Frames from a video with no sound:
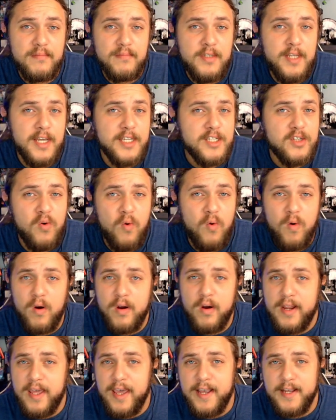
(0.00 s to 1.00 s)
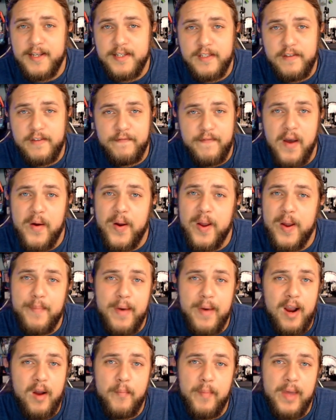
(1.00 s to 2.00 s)
Discord is the very
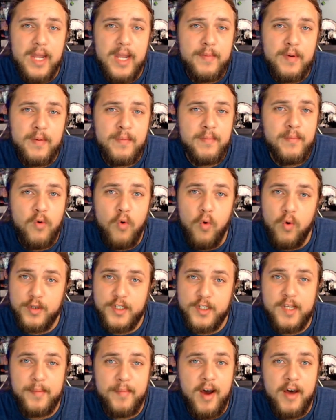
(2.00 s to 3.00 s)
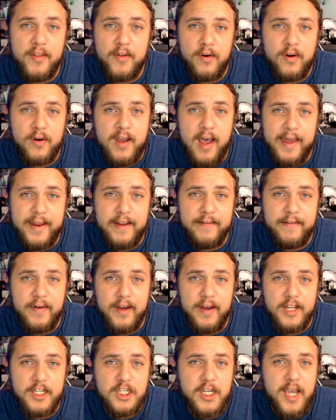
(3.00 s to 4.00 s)
bare minimum, or some other kind
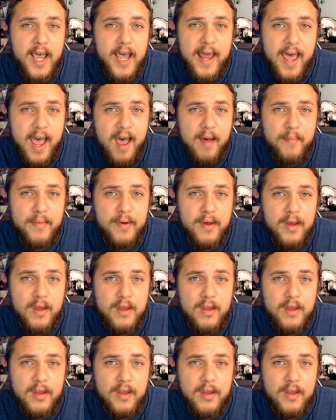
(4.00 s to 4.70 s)
of chat app,